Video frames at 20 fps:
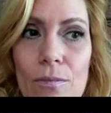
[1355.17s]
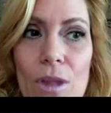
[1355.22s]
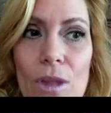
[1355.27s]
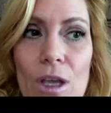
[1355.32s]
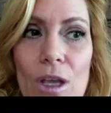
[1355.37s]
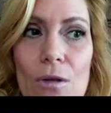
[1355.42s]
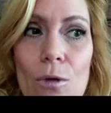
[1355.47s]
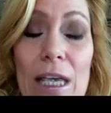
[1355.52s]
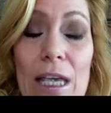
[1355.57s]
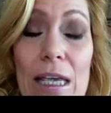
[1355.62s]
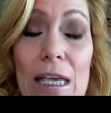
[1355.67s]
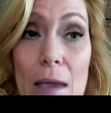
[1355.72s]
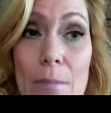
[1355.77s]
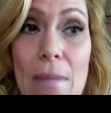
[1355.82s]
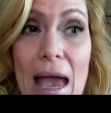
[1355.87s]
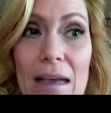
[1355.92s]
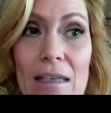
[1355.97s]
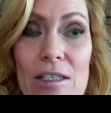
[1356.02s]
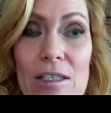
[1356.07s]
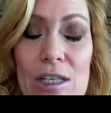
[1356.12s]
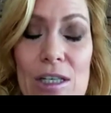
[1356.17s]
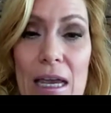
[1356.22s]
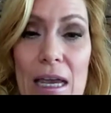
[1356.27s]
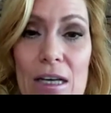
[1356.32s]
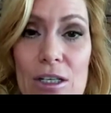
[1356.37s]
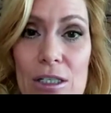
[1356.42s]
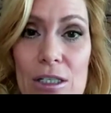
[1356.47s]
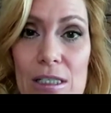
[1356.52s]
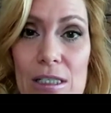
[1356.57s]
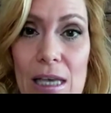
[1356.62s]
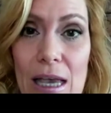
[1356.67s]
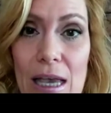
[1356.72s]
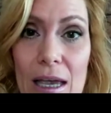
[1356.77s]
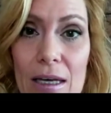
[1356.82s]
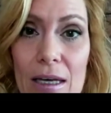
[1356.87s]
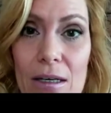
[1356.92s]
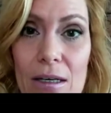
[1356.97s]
he came backstage and said,